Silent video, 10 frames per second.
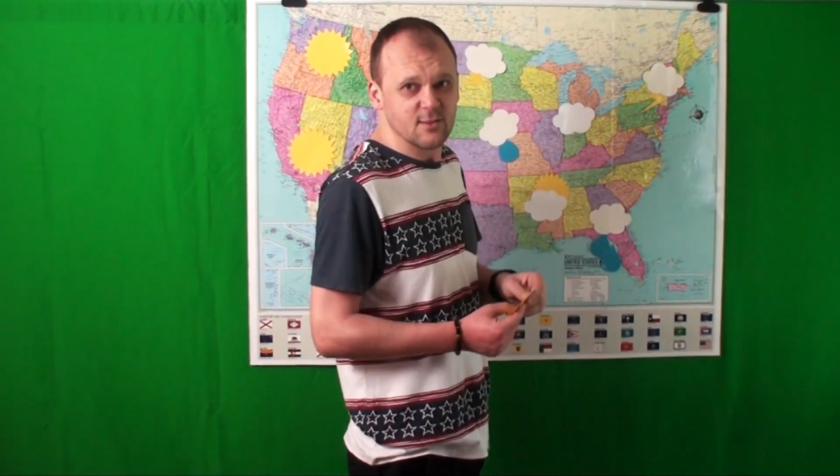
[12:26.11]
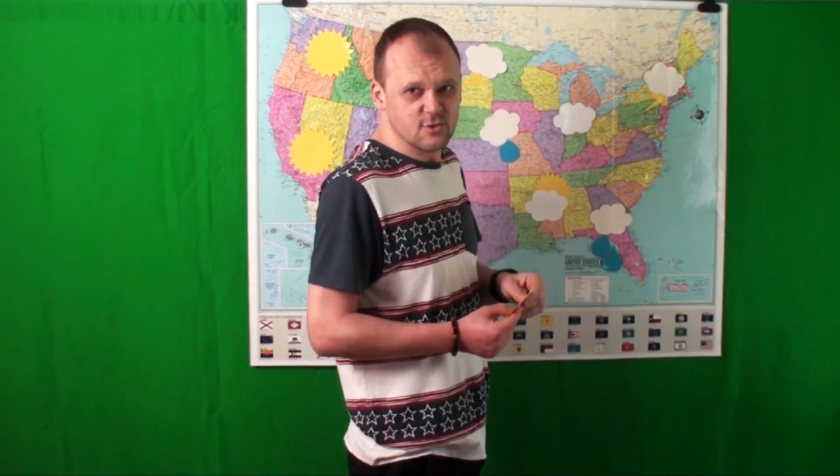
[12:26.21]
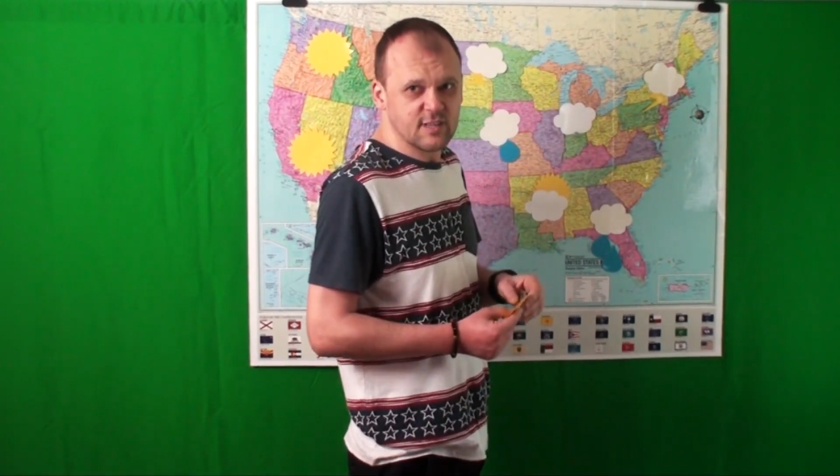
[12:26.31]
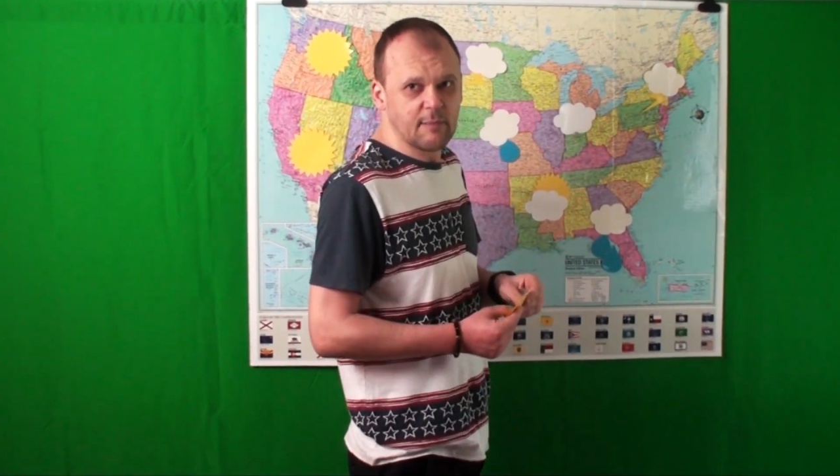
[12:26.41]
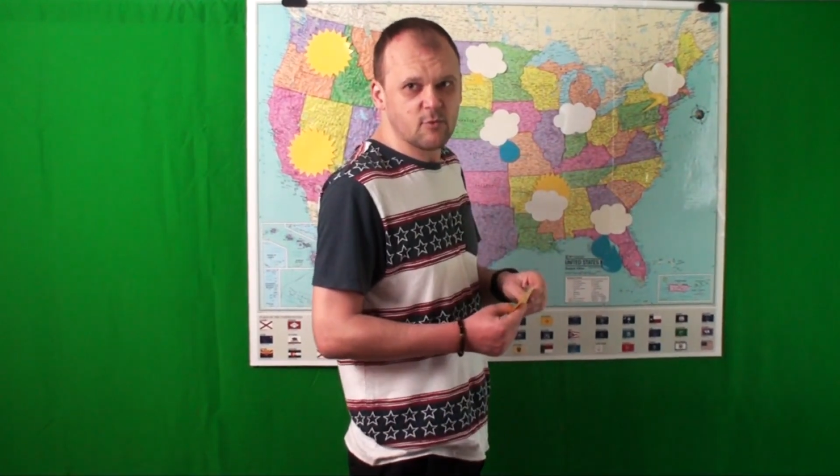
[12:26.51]

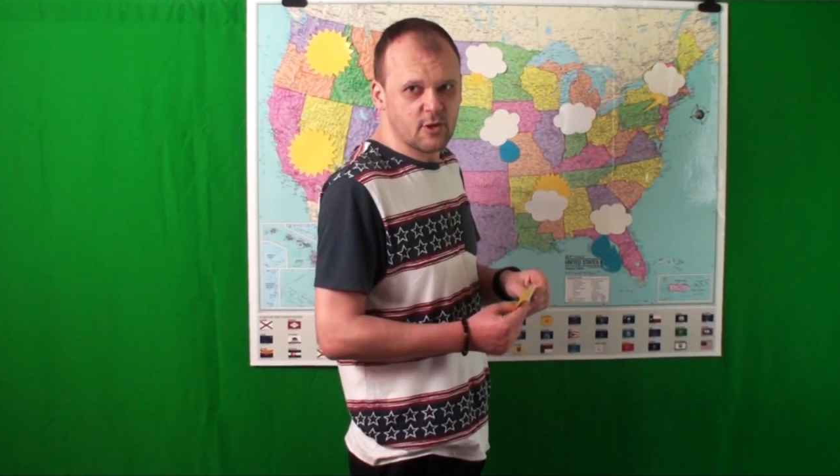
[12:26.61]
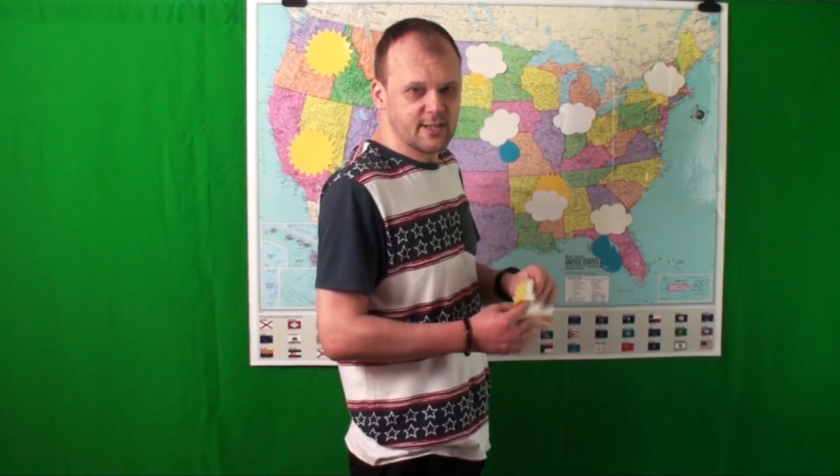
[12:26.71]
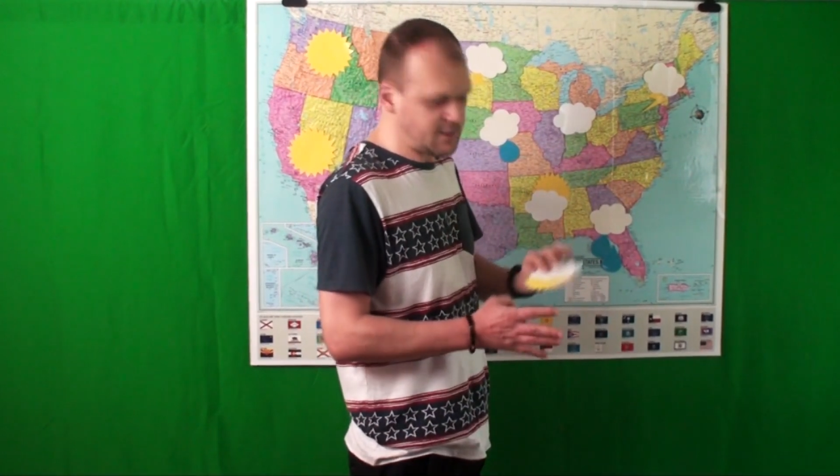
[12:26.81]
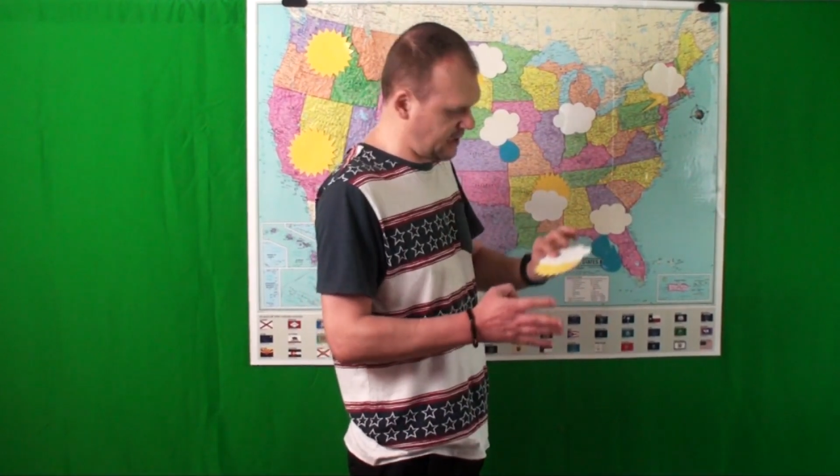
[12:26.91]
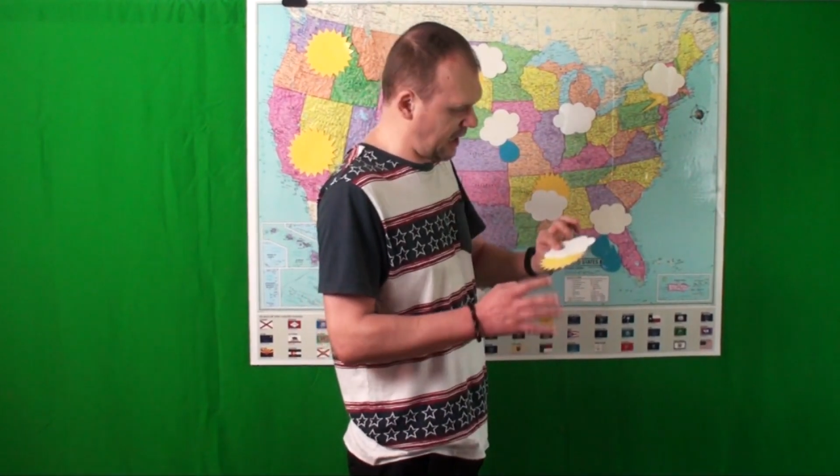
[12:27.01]
So time to
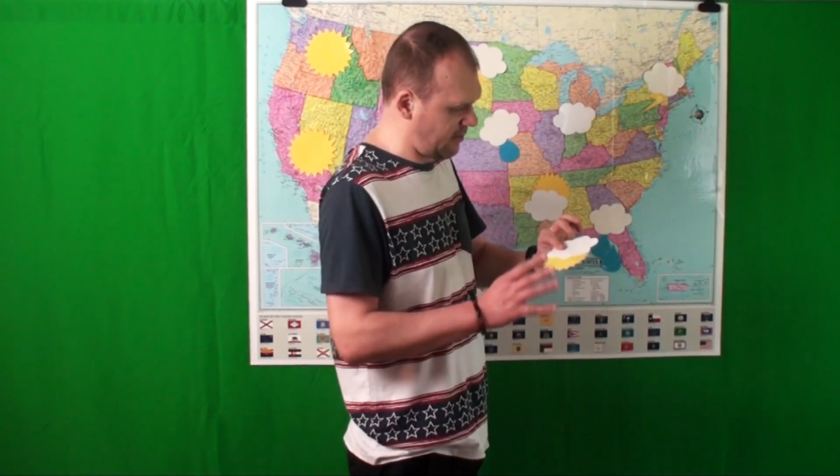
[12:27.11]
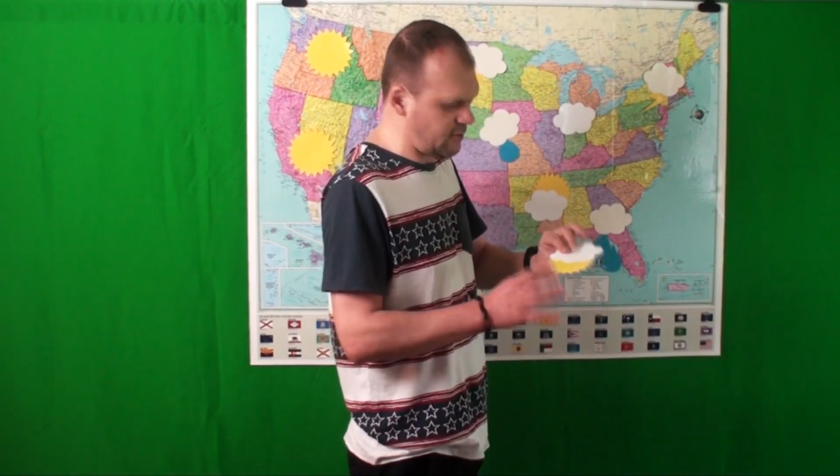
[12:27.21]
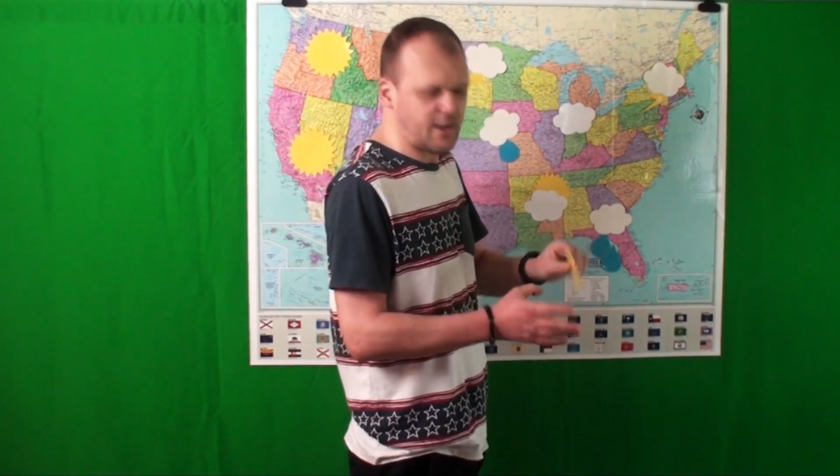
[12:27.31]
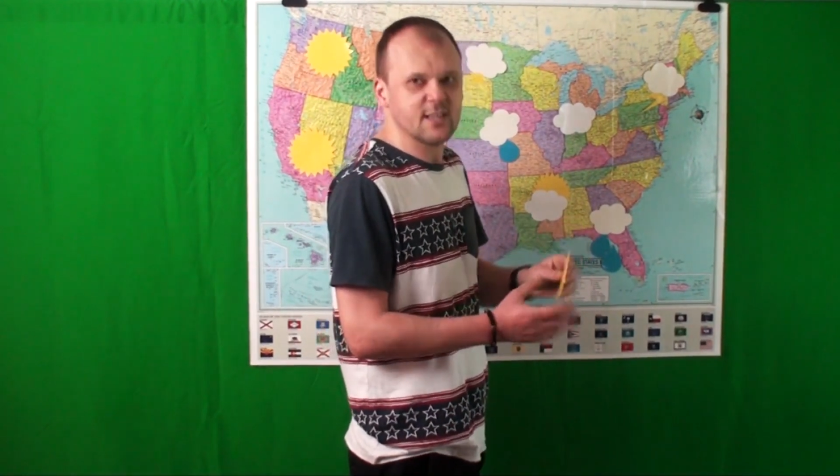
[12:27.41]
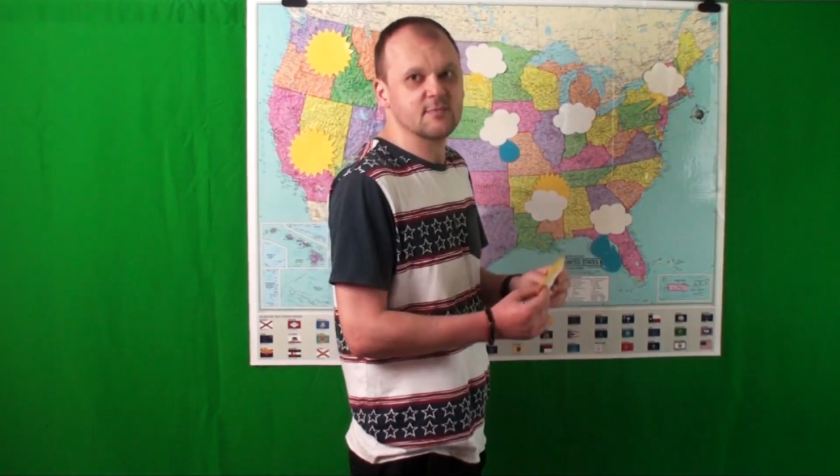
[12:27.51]
guys recover
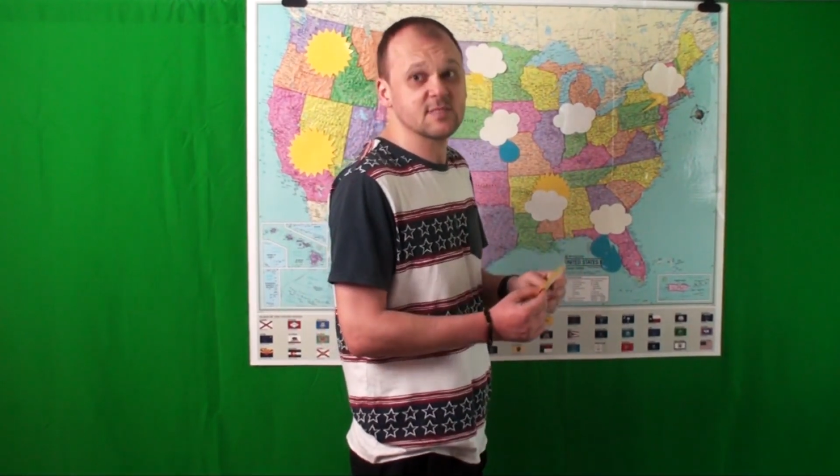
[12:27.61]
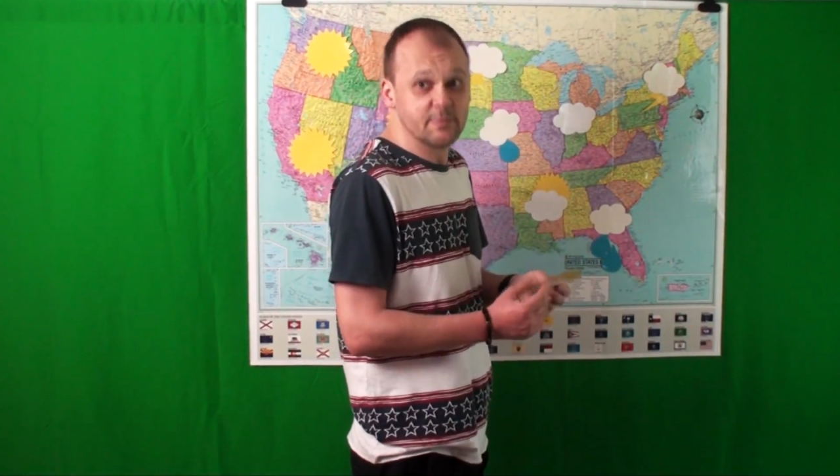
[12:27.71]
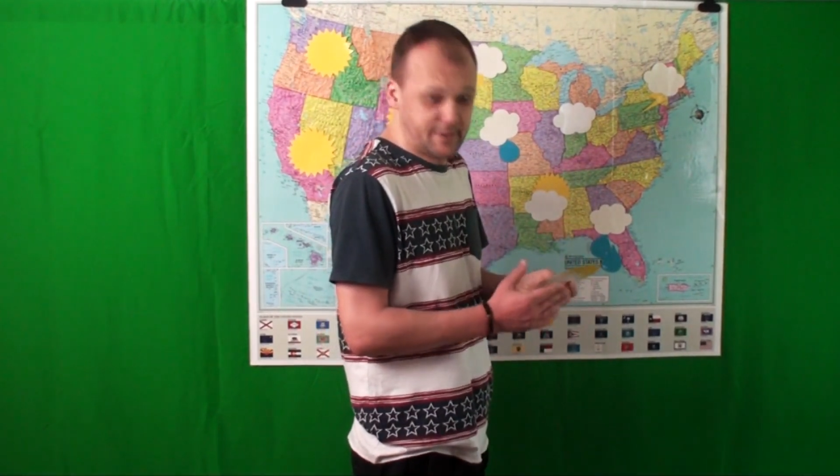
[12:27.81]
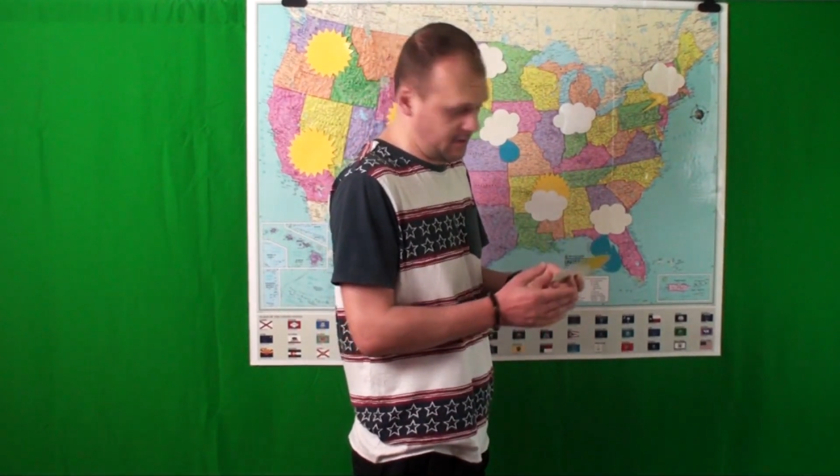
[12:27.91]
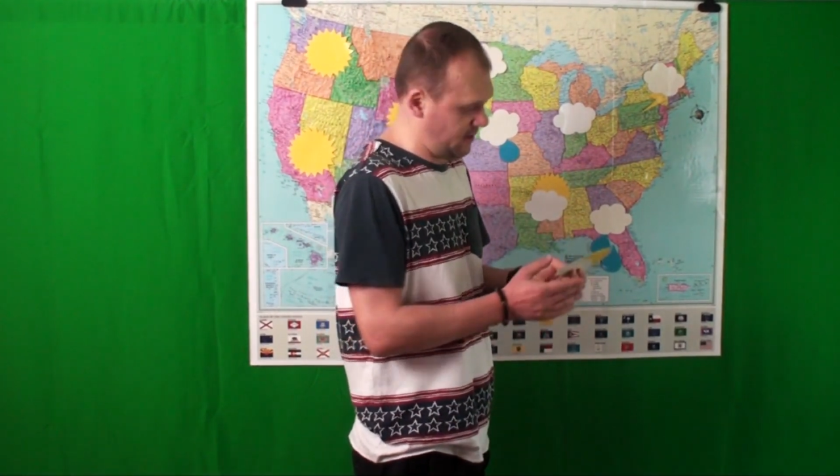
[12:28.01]
to get some
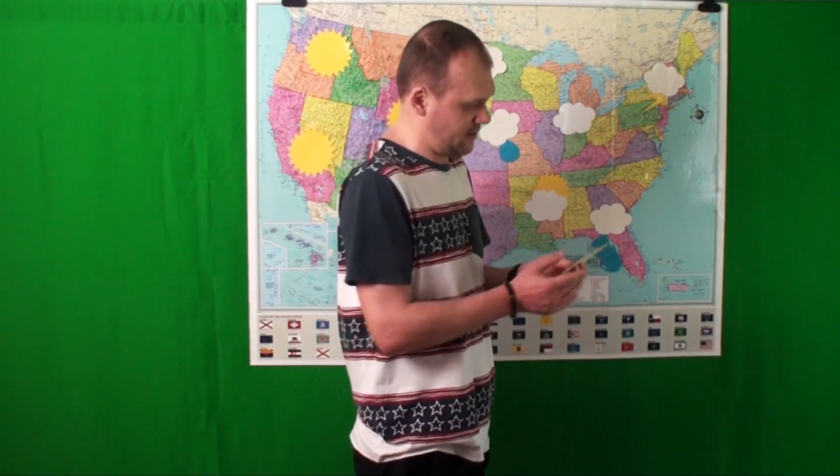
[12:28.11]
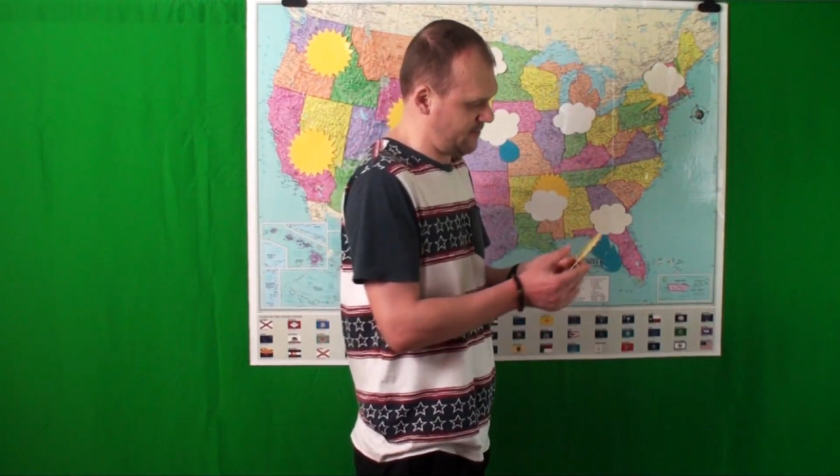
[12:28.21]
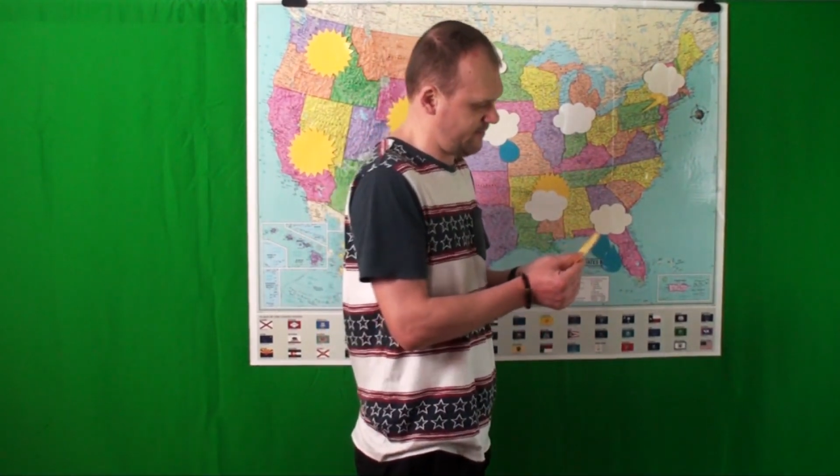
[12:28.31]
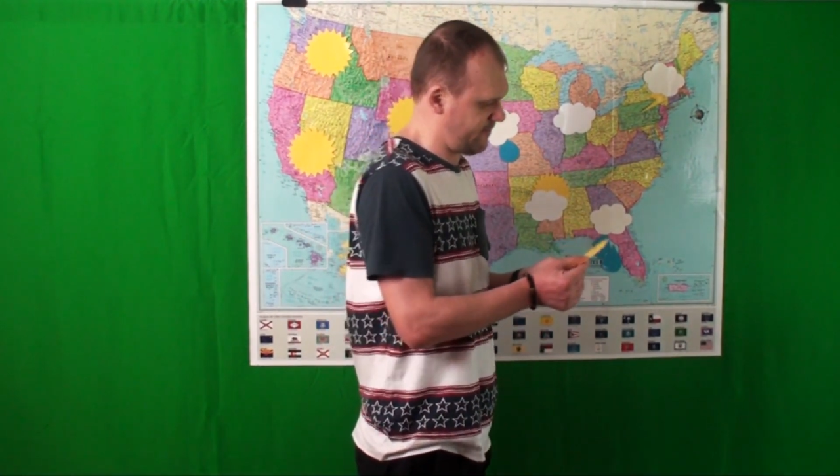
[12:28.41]
spring.